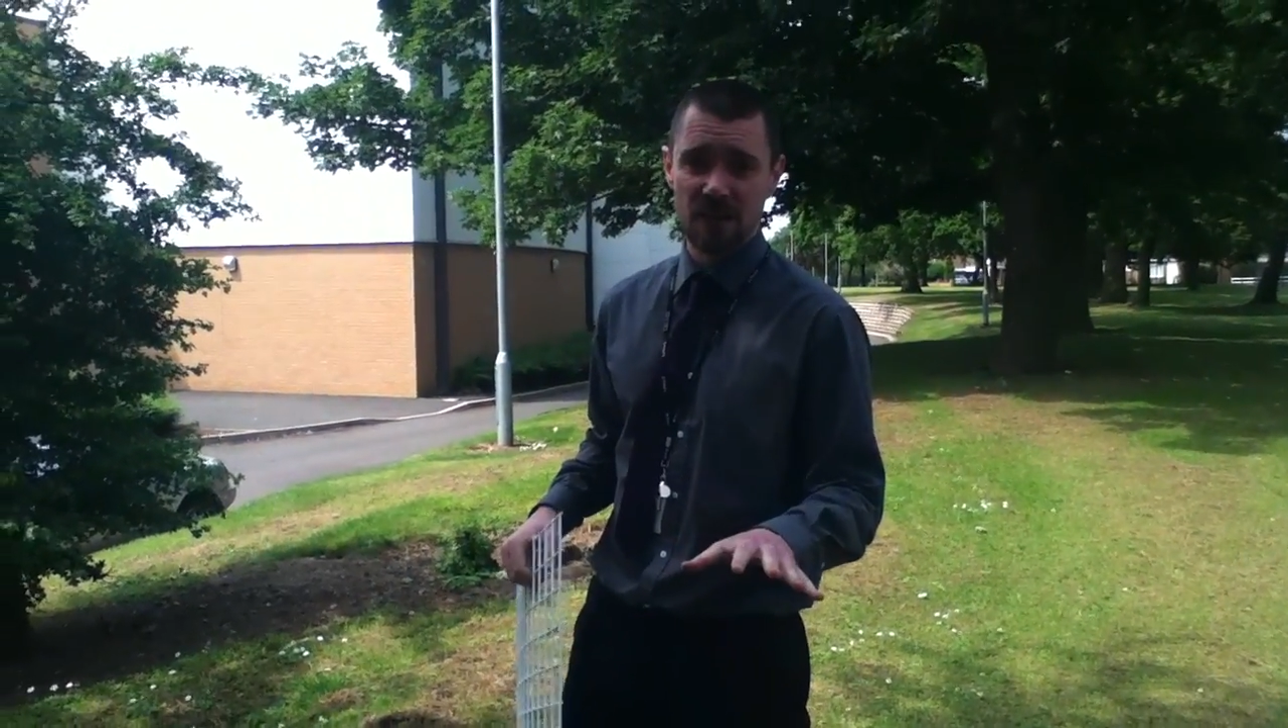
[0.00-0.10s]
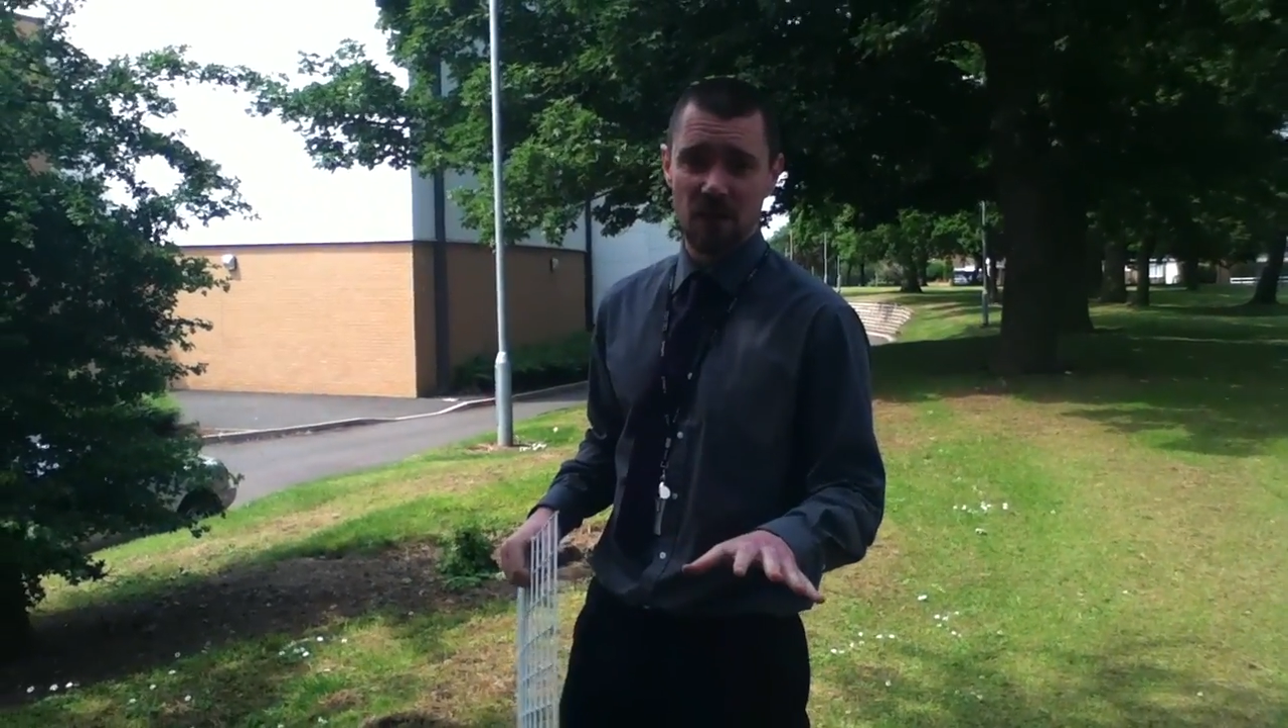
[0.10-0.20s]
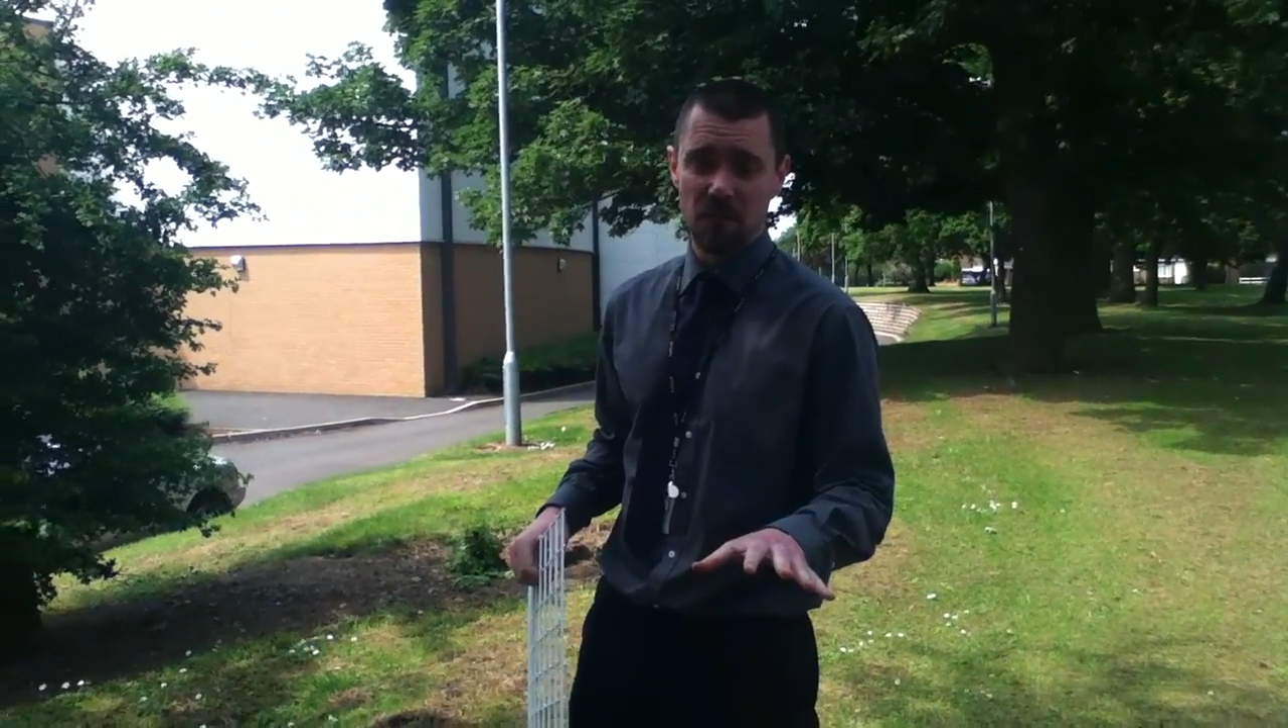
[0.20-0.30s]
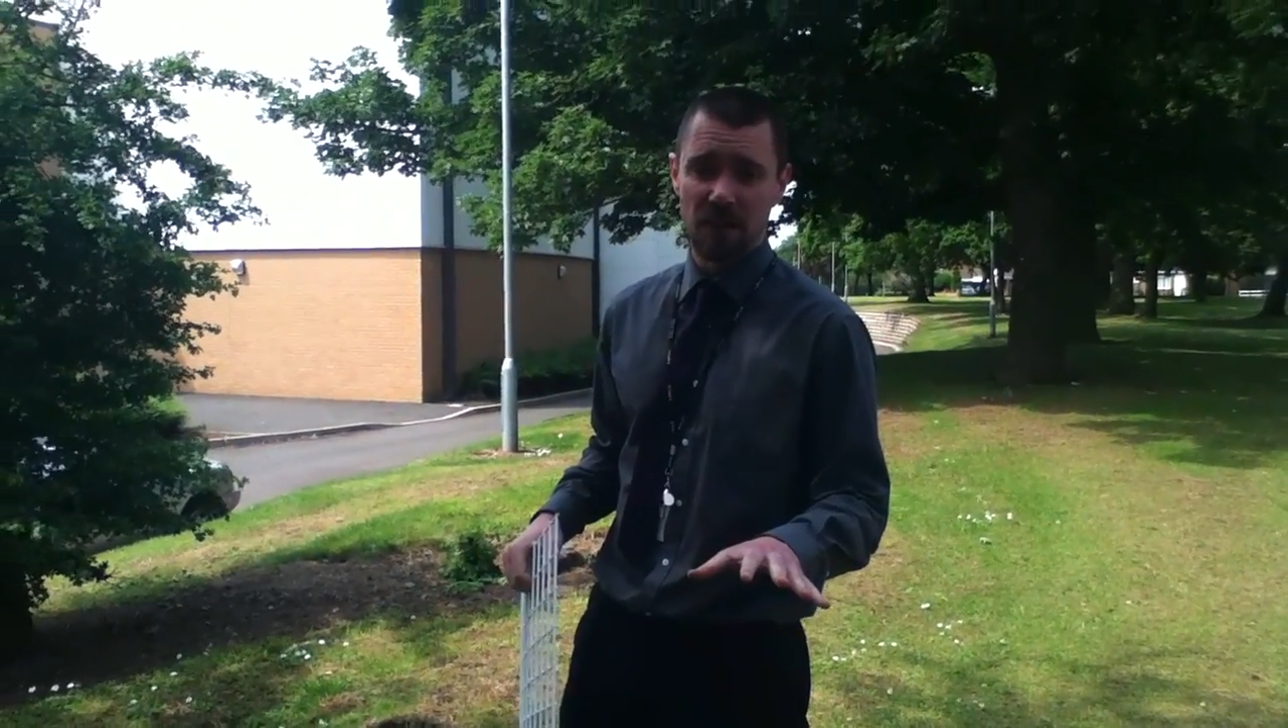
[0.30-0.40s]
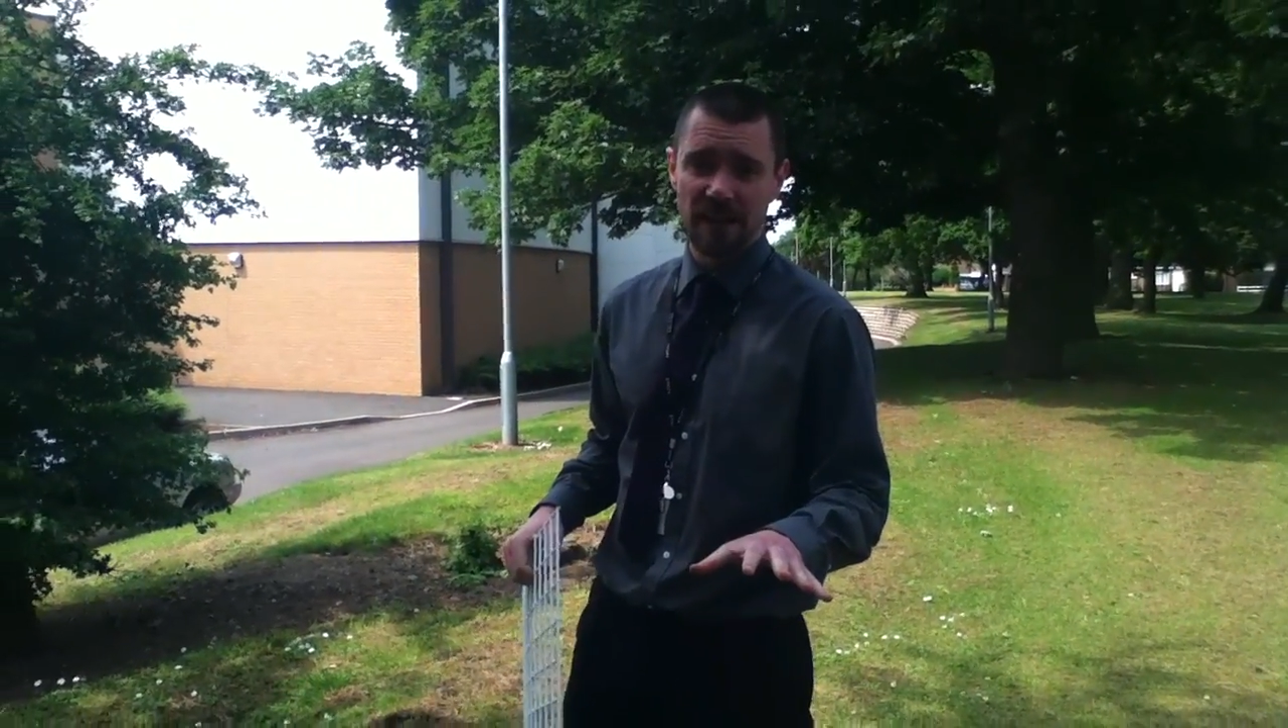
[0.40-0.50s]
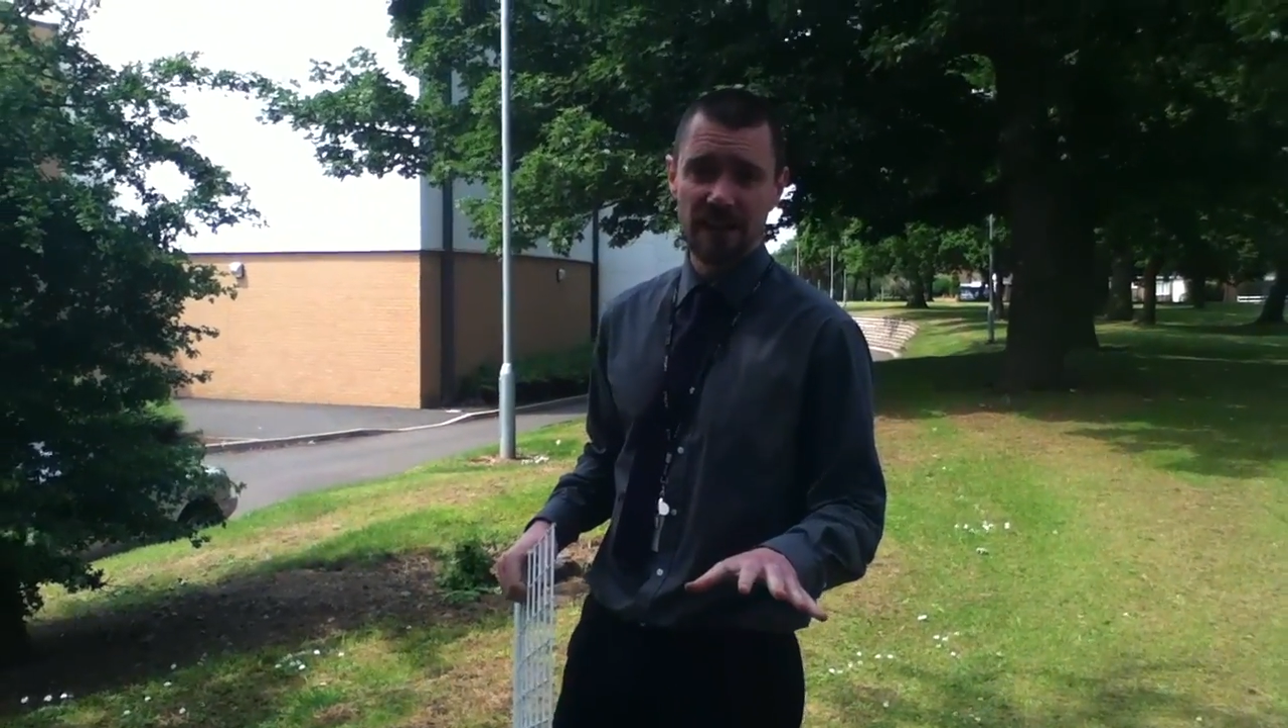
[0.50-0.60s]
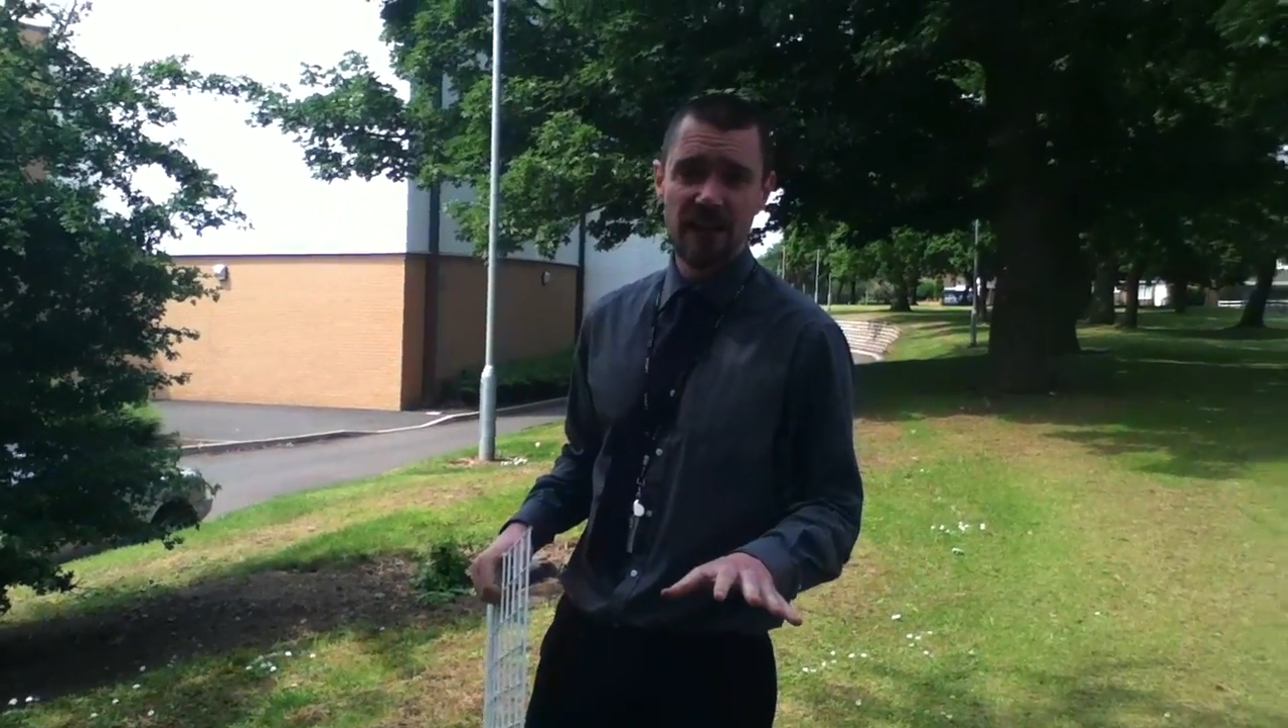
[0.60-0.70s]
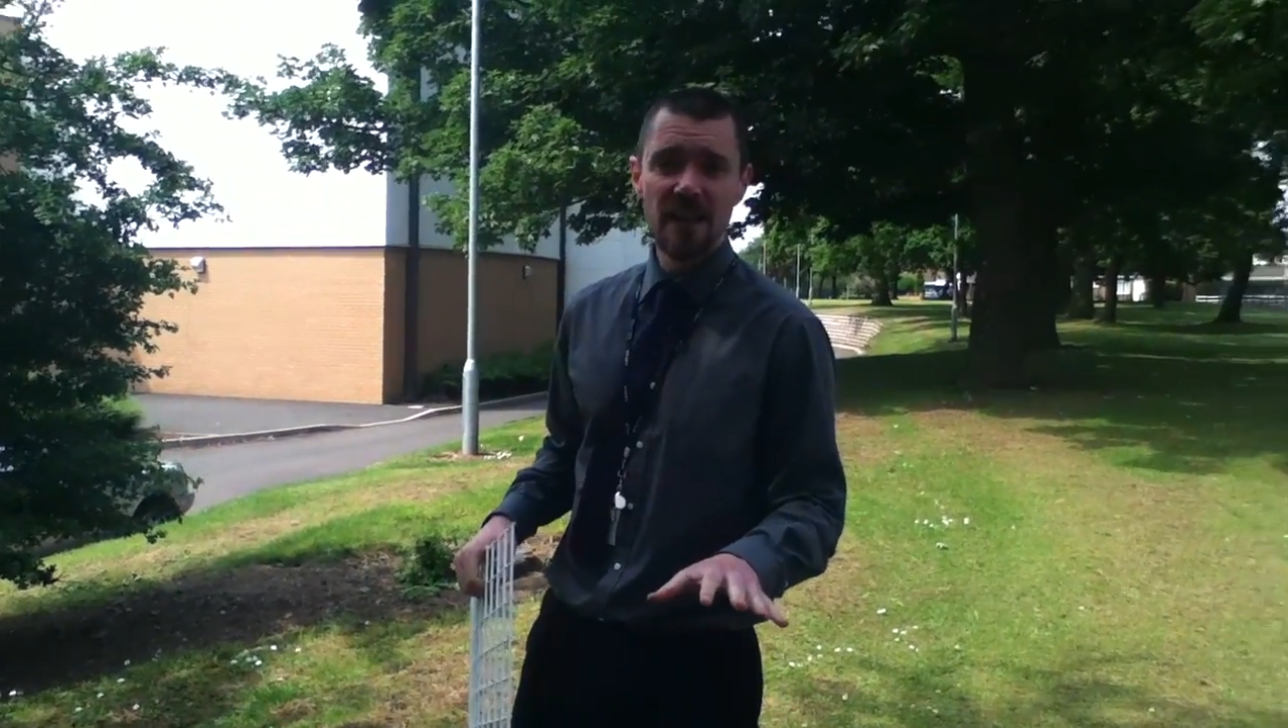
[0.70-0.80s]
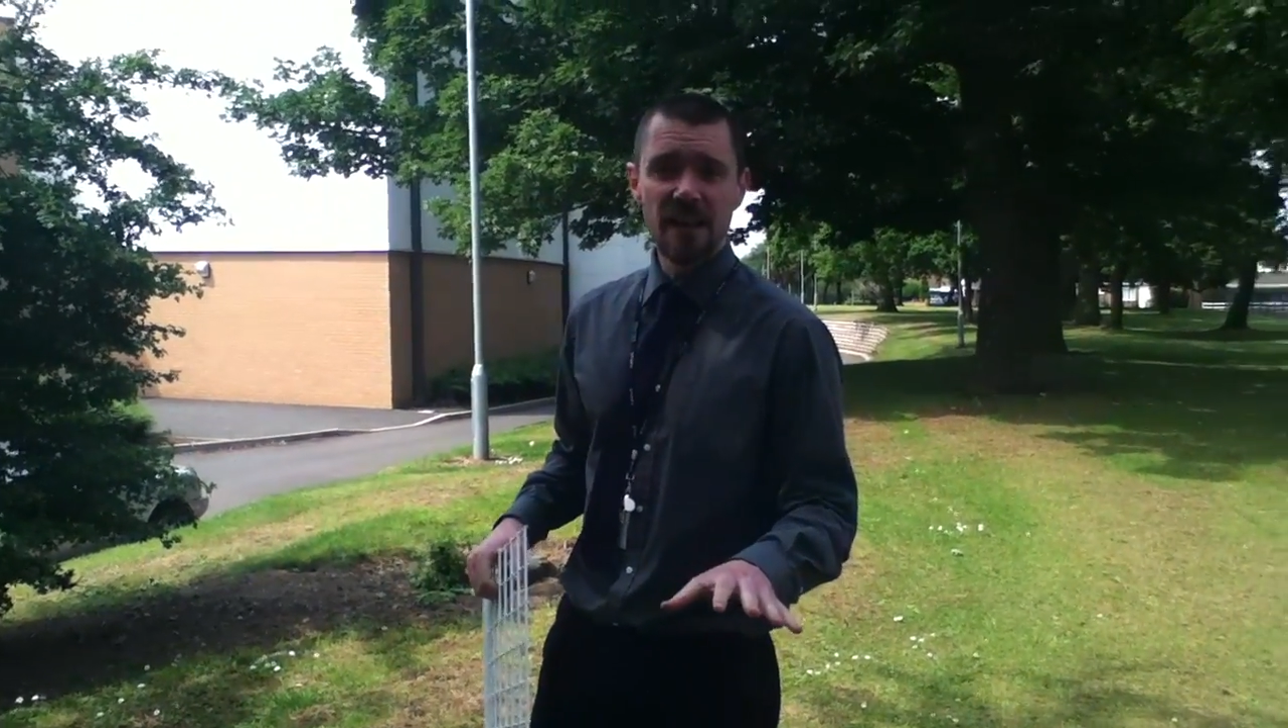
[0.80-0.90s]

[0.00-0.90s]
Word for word: sampling,